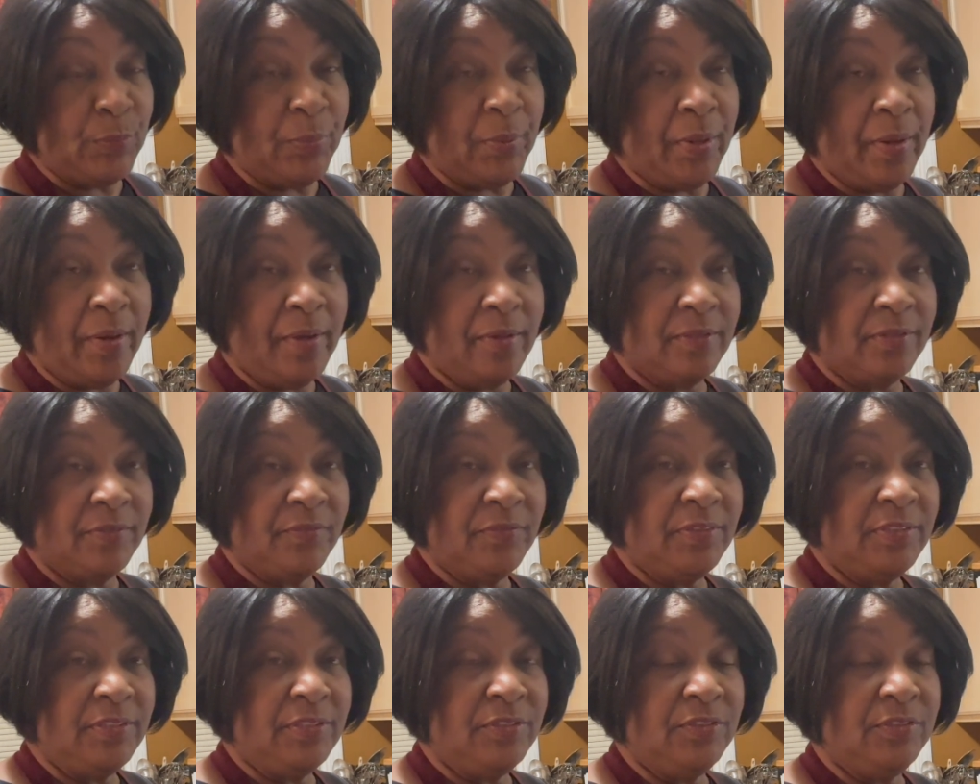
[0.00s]
part
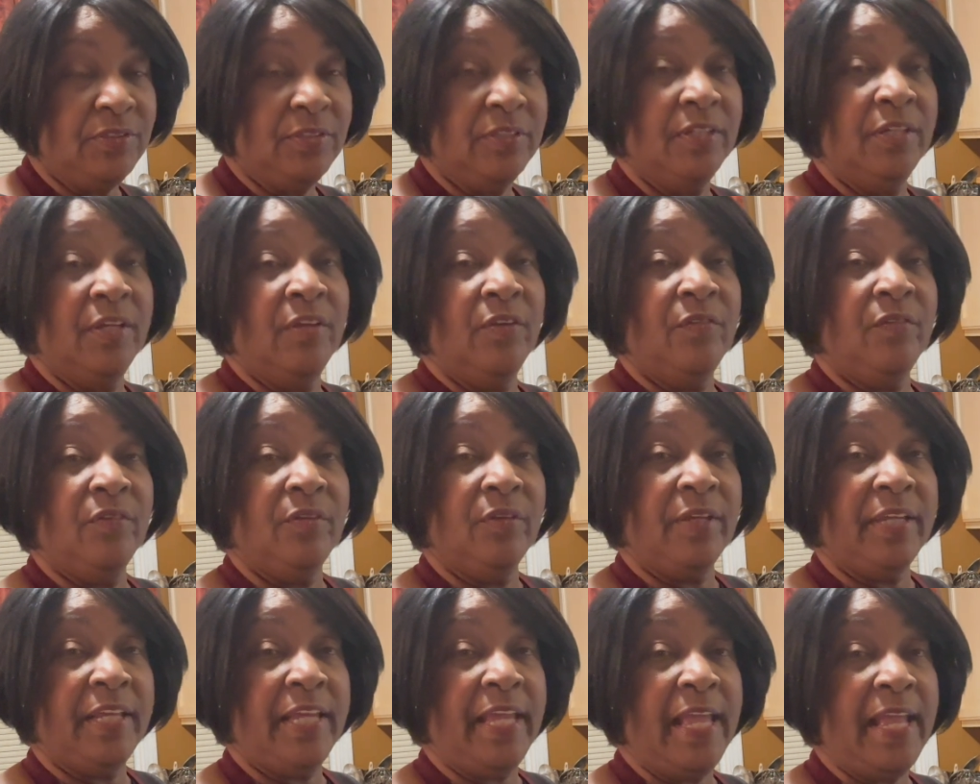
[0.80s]
of this
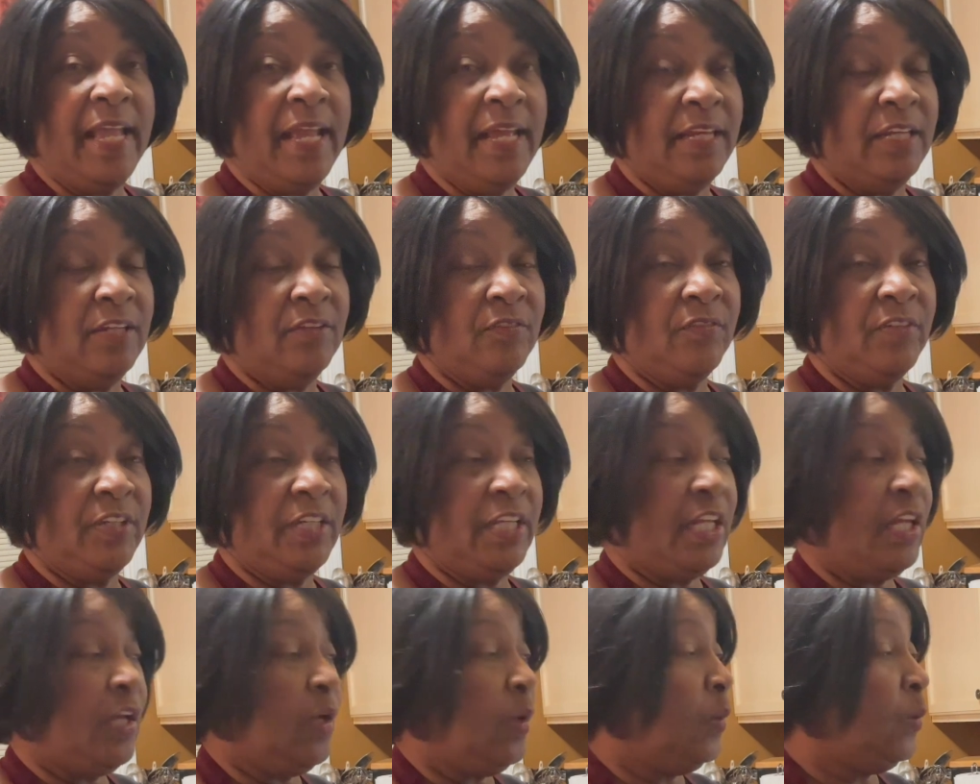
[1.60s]
canning
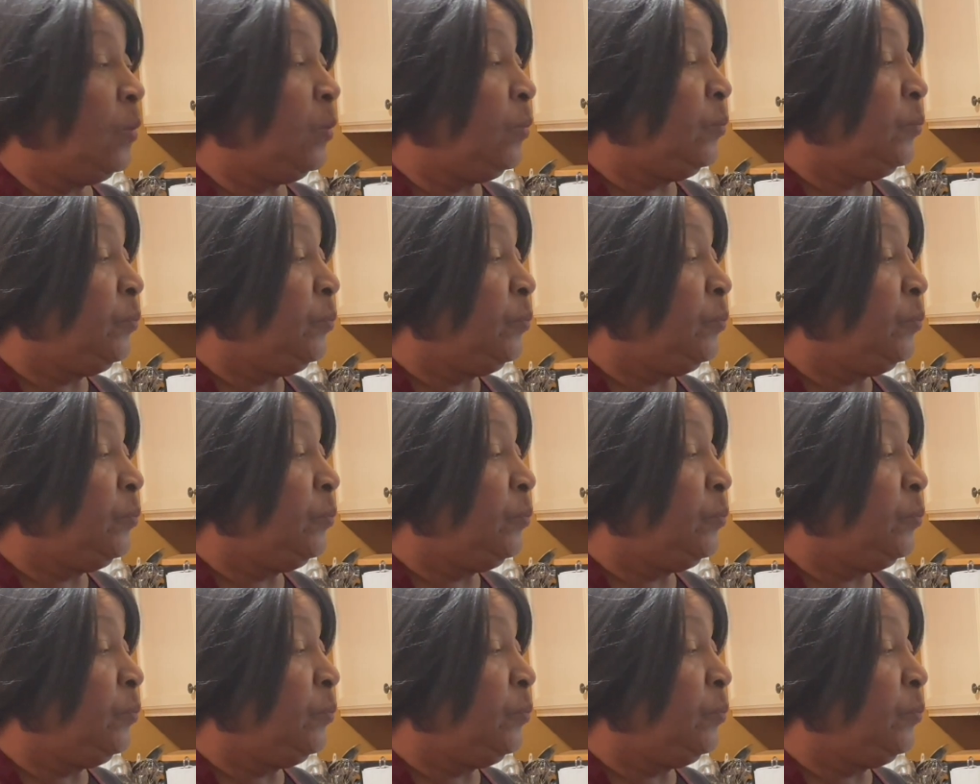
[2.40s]
video.